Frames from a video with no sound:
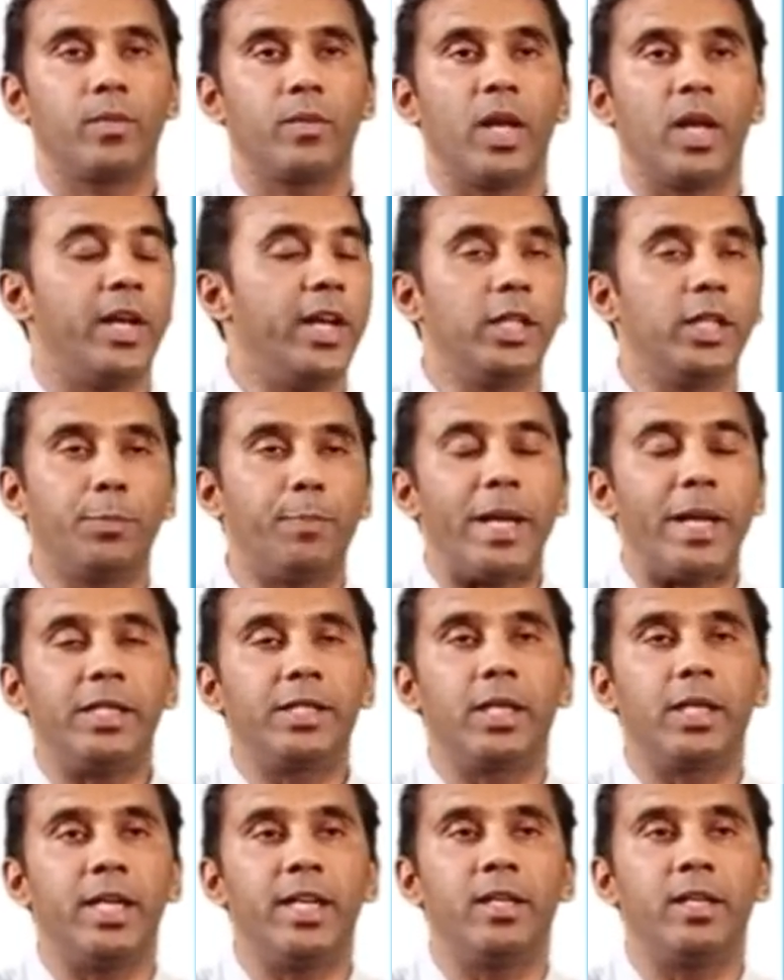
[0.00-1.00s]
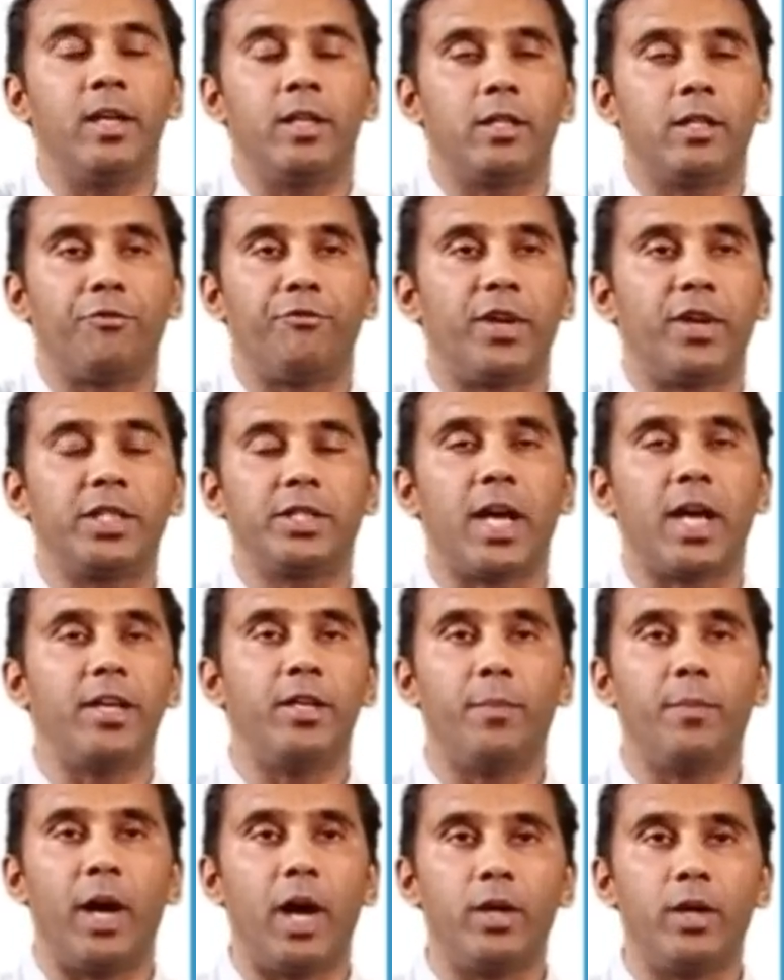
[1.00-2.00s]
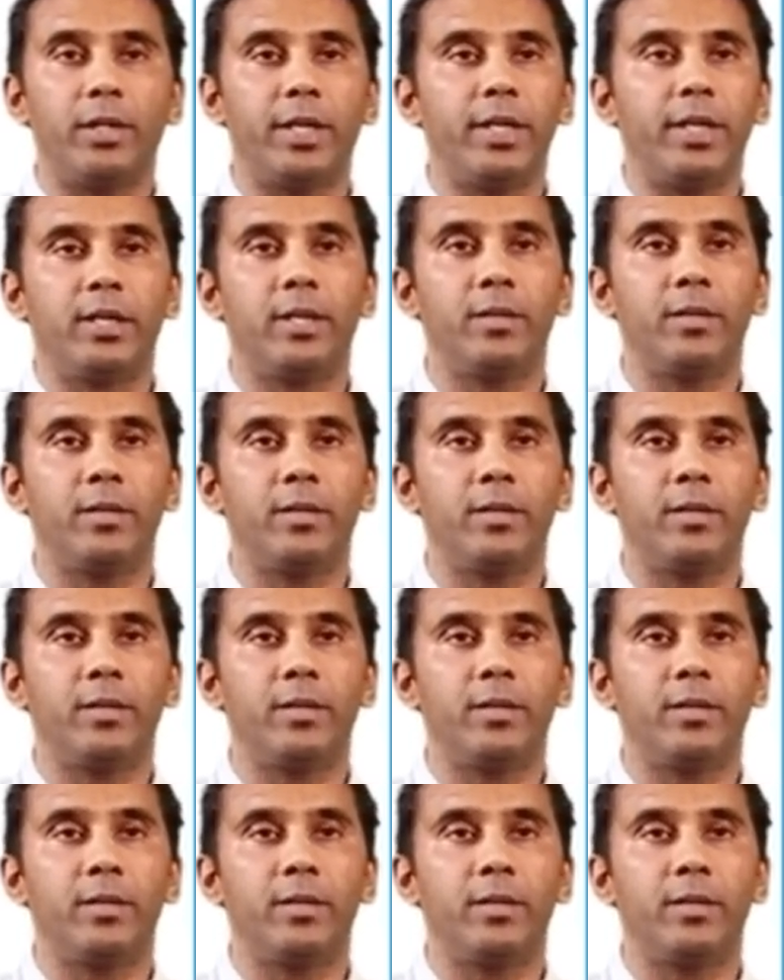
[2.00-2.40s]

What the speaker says: Is penicillin the first antibiotic?